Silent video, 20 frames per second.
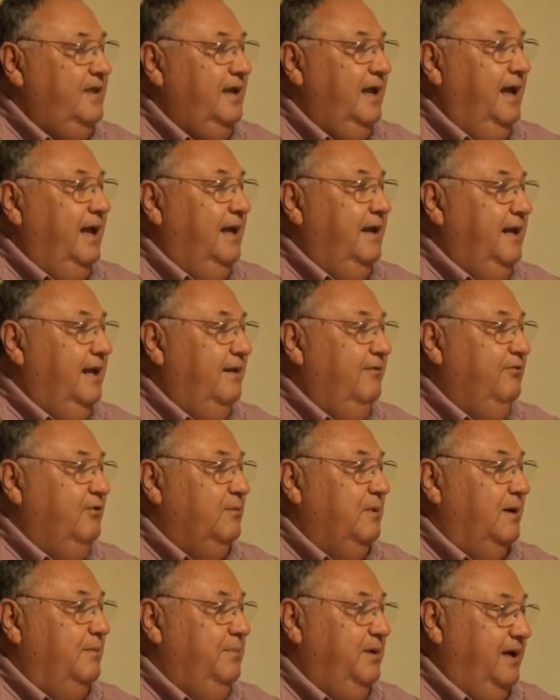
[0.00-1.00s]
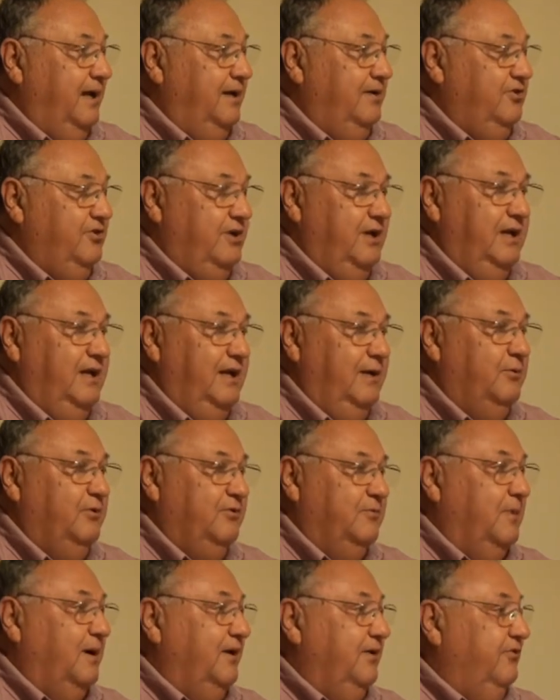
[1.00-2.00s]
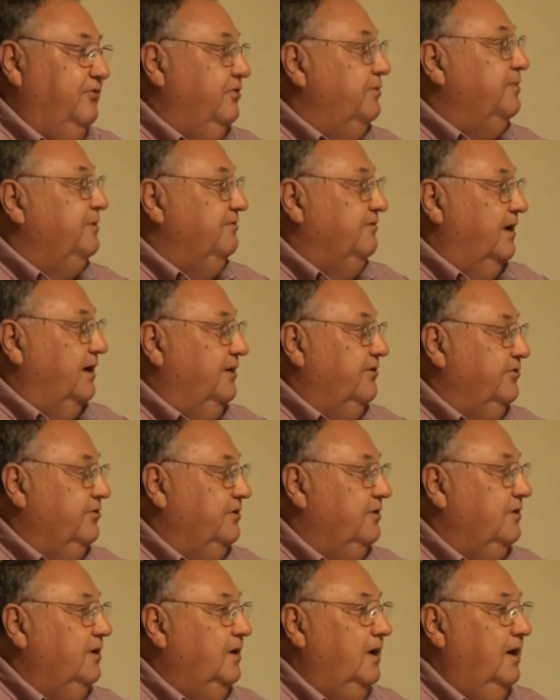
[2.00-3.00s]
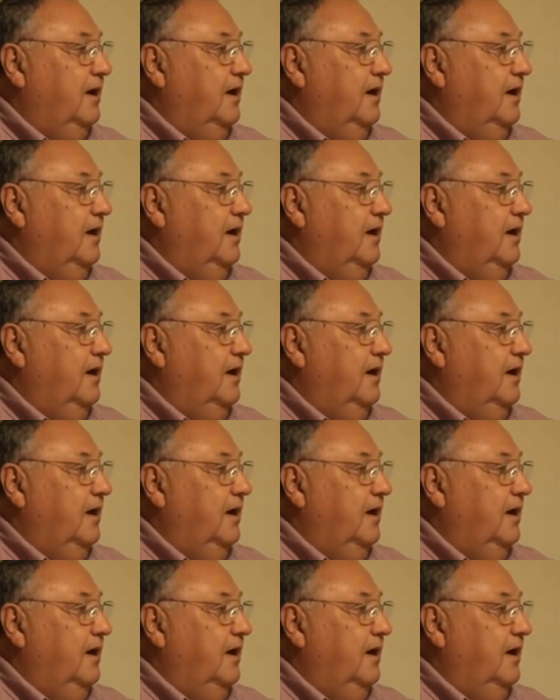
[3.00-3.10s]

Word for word: And then for my PhD, he was my supervisor,